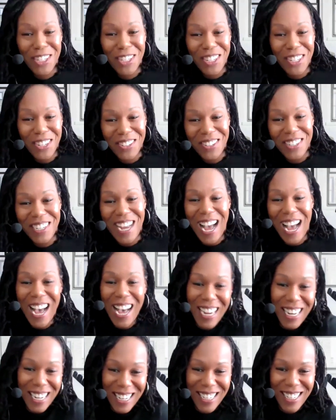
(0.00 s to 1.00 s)
shirt,
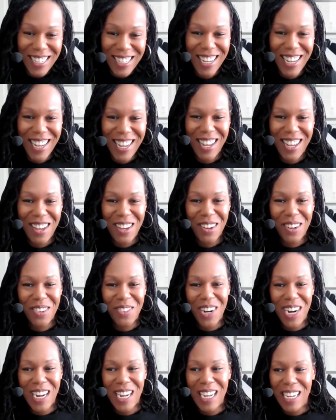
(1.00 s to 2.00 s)
hide it,
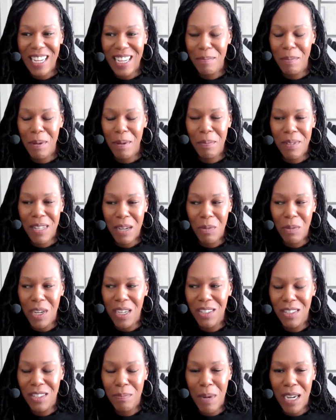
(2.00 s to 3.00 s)
right? And people are like, why don't you
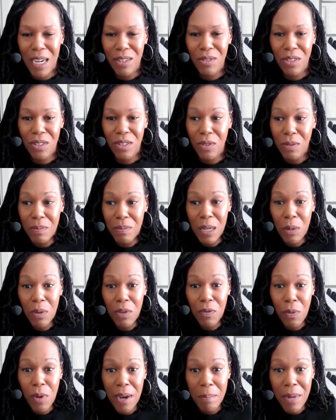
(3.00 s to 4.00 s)
just buy a new suit? I'm like, with
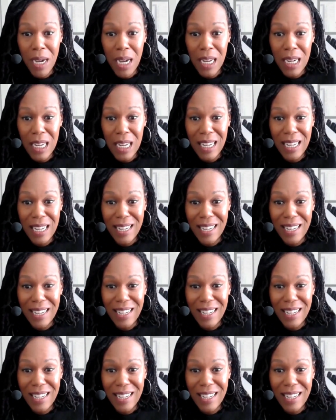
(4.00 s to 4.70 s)
what money?